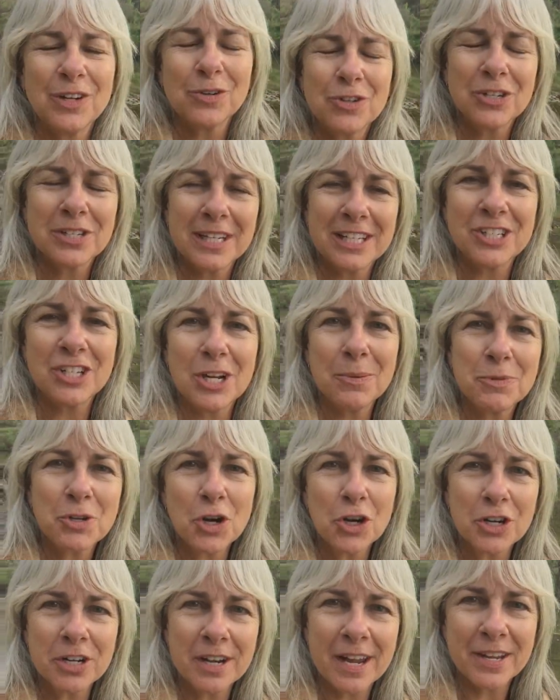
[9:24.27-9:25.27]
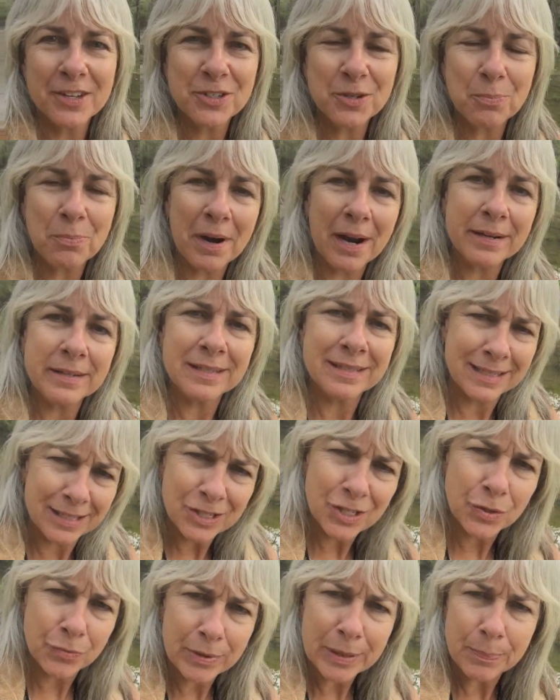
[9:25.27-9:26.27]
Just like James Harden has to practice
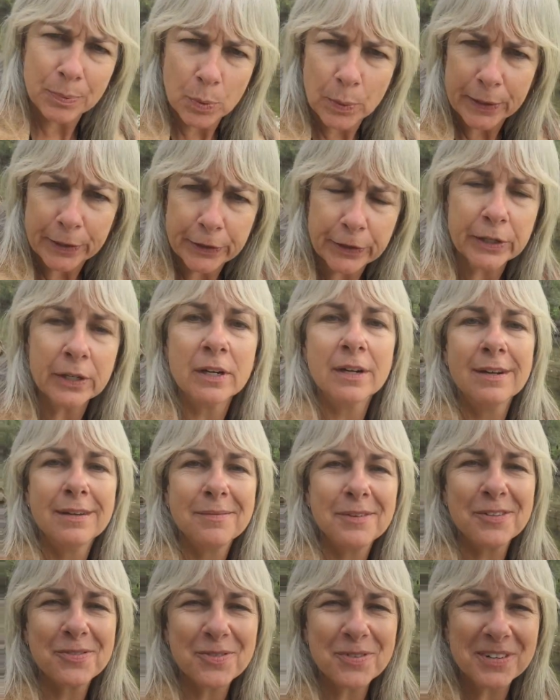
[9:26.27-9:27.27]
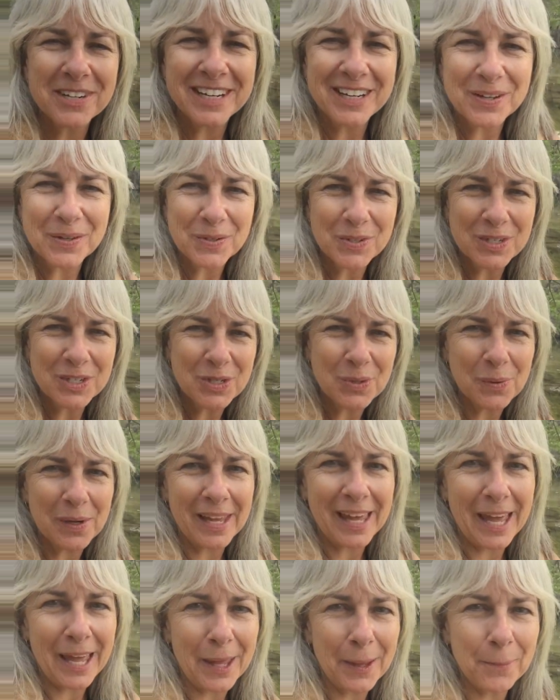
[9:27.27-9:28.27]
his three-pointer before he goes into a
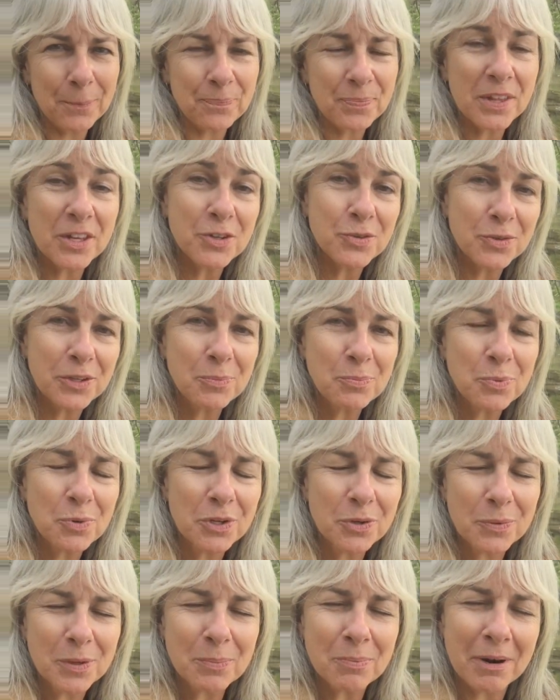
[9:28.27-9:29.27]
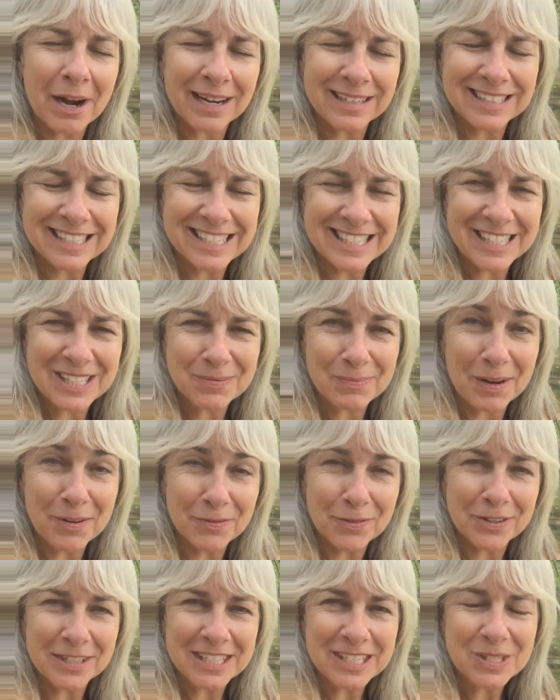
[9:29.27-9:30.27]
game, it's really important we practice these
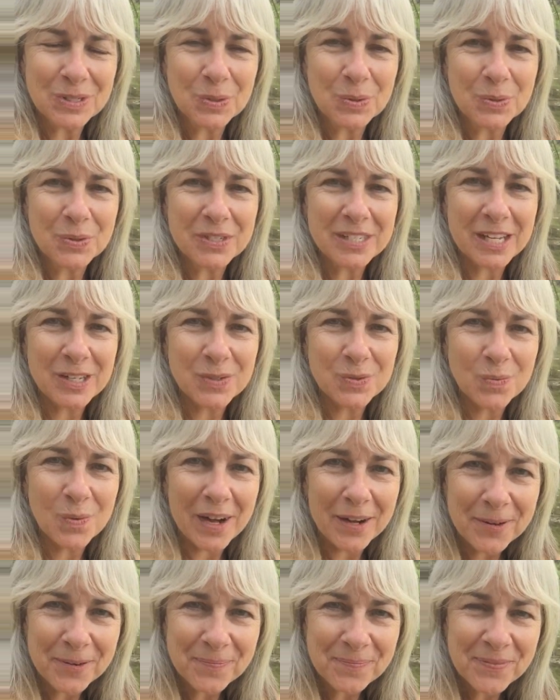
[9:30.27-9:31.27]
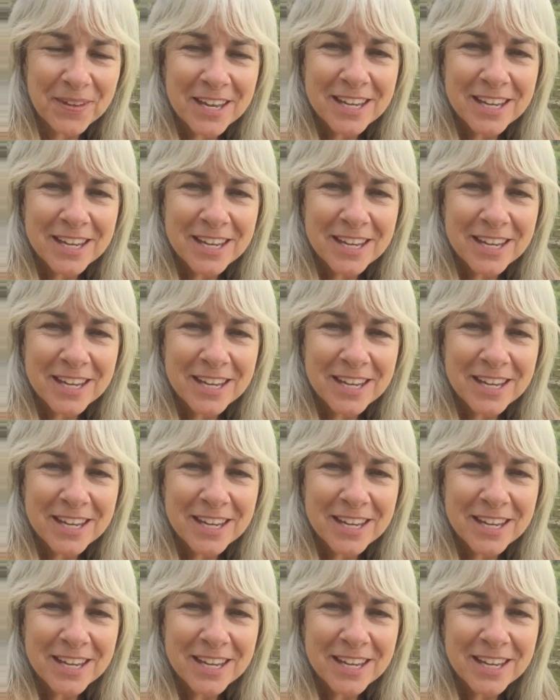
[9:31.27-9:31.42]
mindfulness tools as well.